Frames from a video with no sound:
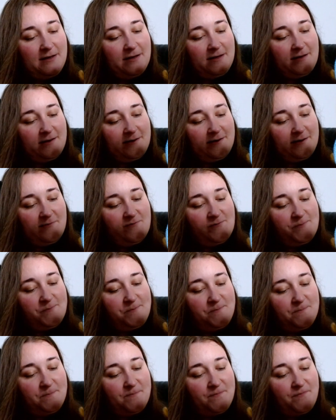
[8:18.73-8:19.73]

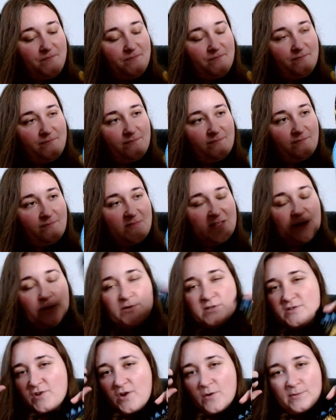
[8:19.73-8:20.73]
They
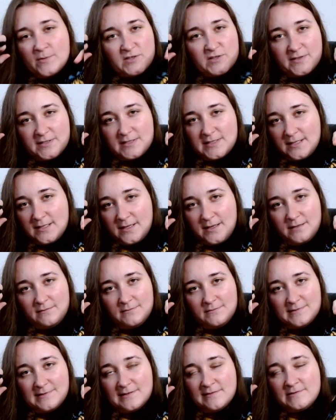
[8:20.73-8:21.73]
were so much fun to knit.